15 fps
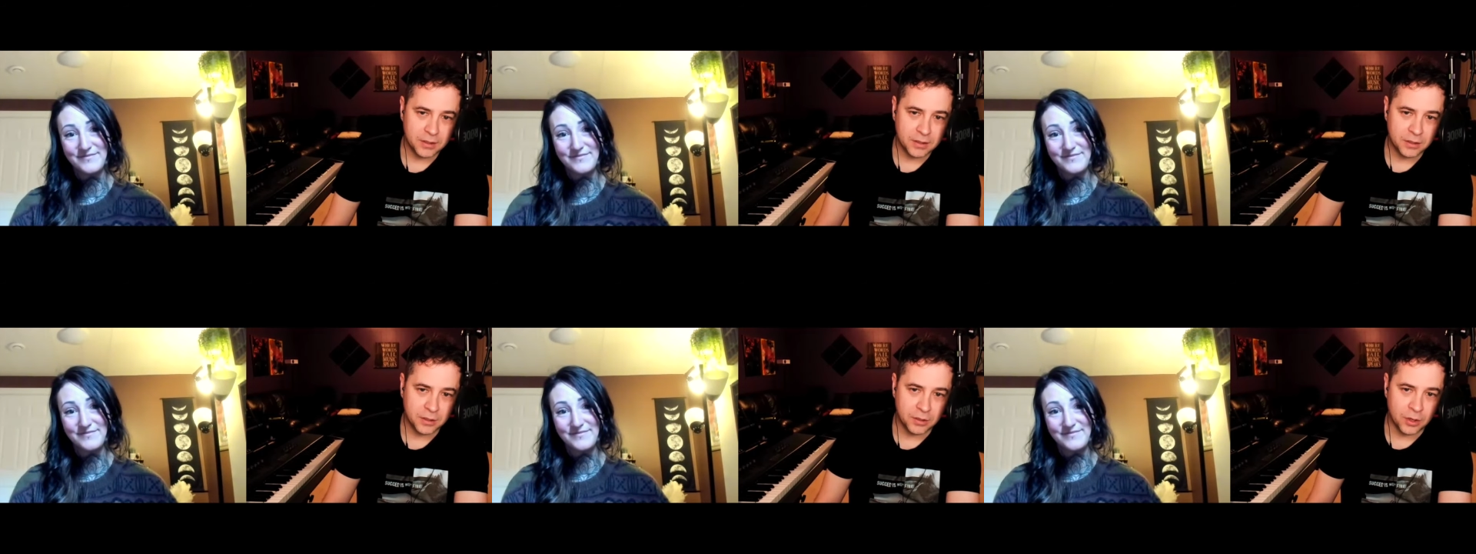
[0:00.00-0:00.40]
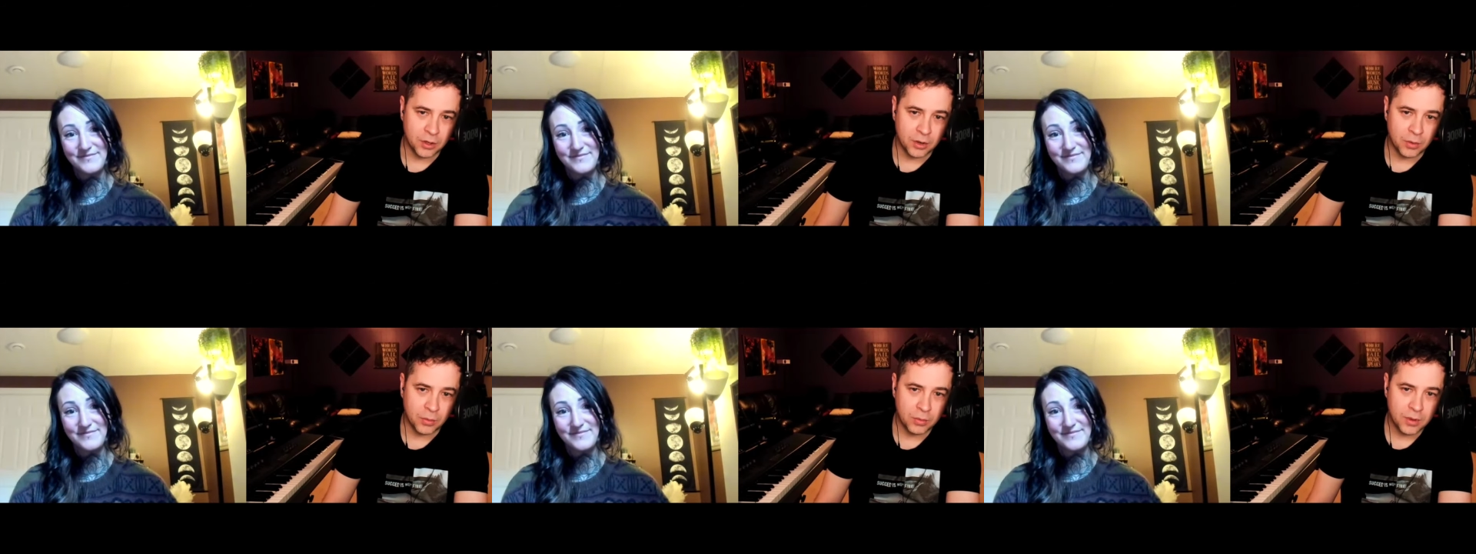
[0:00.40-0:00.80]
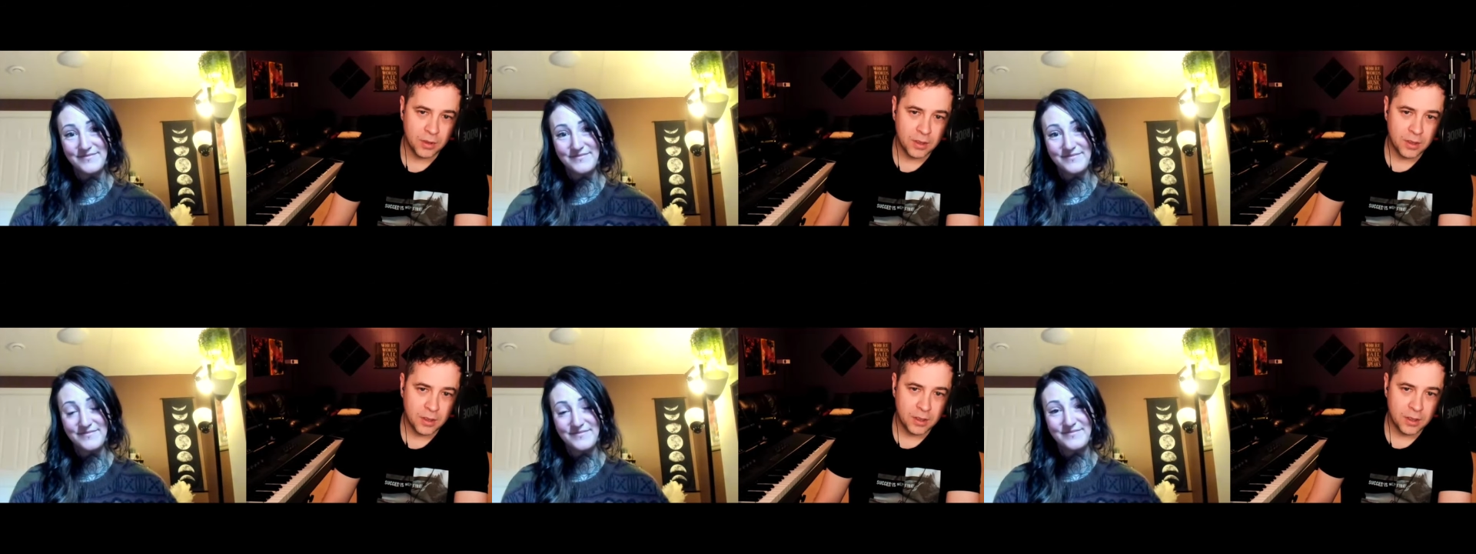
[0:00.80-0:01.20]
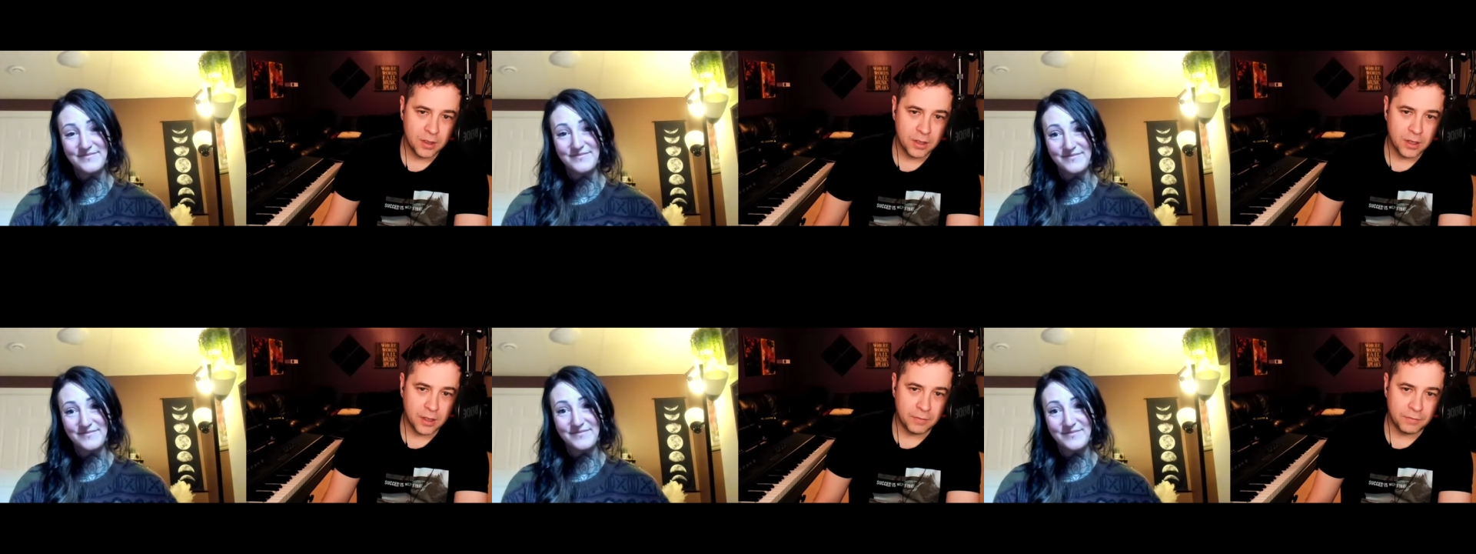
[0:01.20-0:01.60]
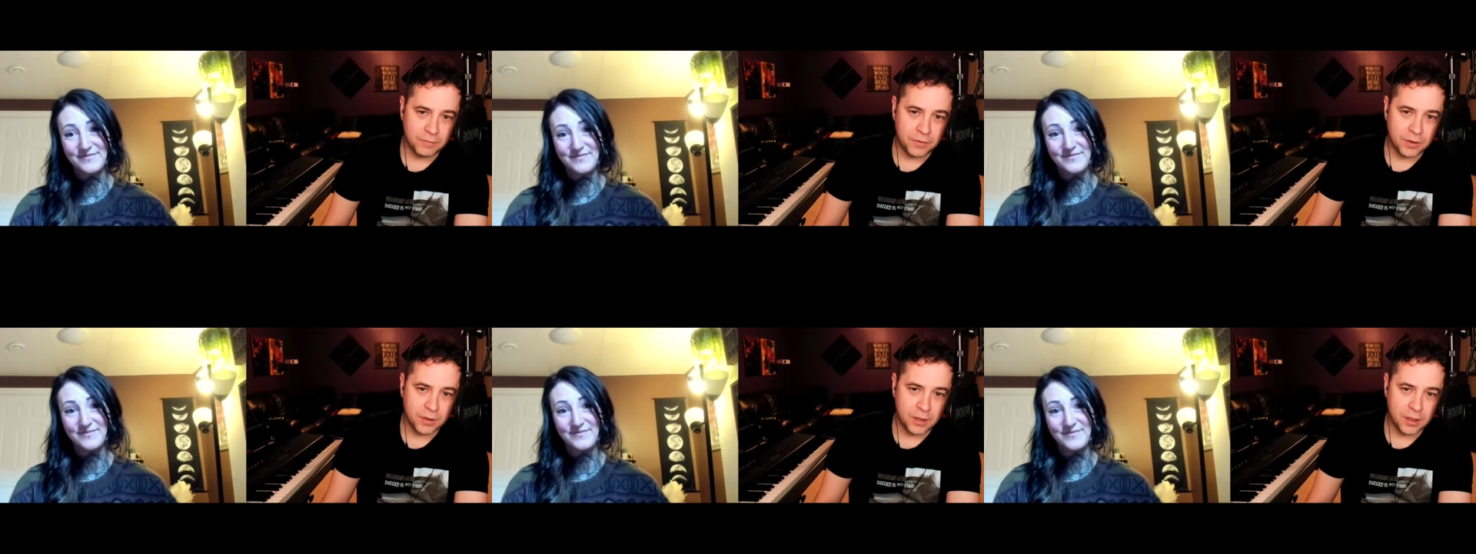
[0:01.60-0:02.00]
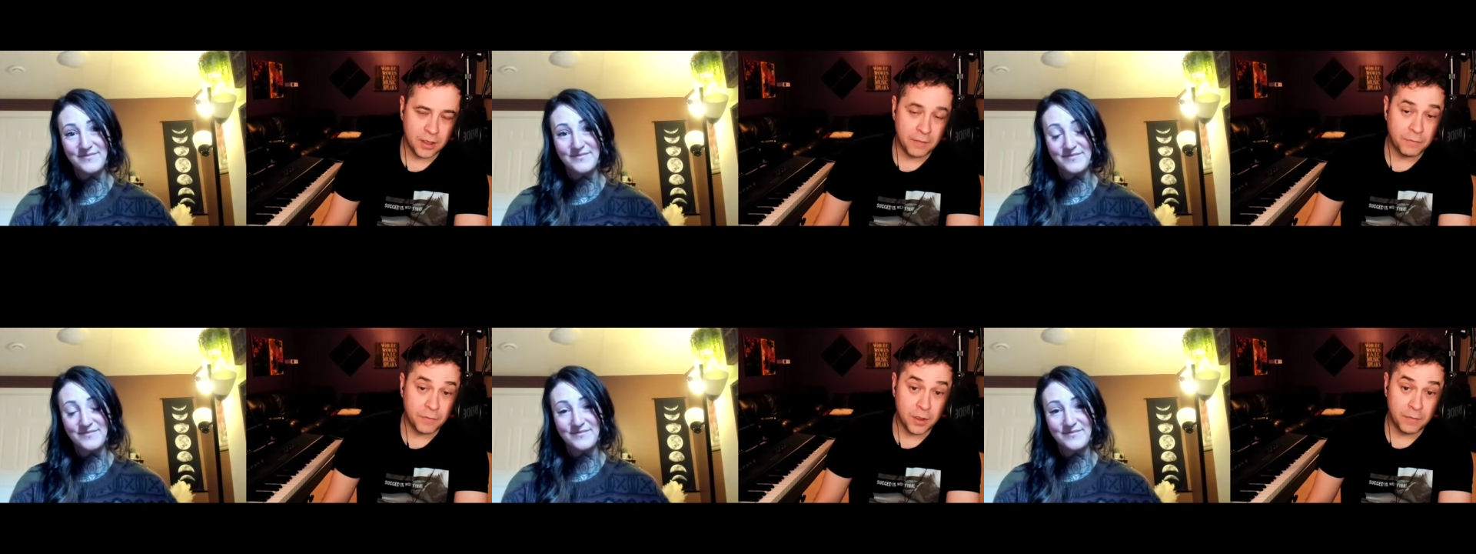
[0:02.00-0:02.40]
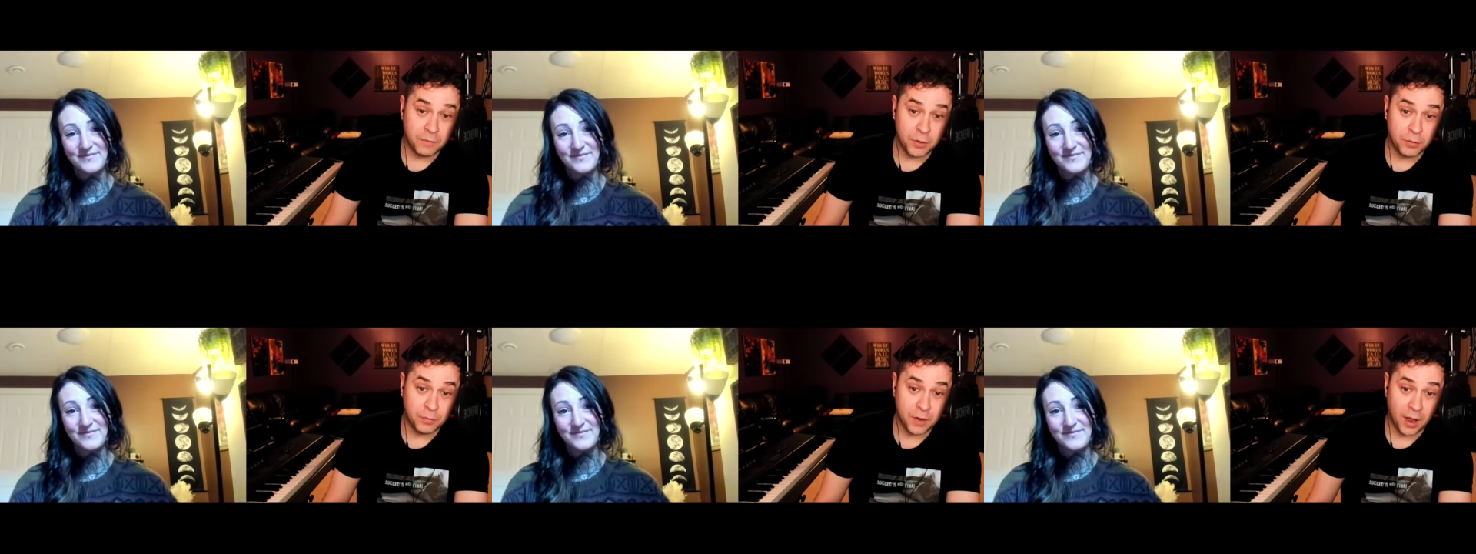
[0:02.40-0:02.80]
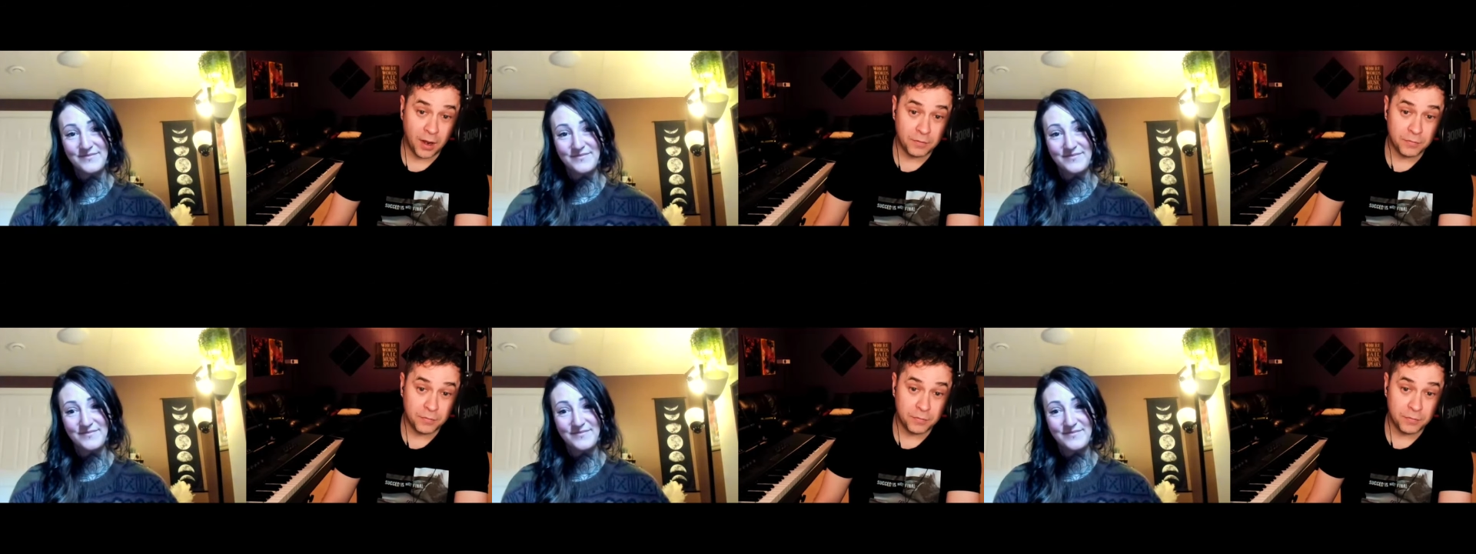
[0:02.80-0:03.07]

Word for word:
Speaker 1: You know, if, if, if you've not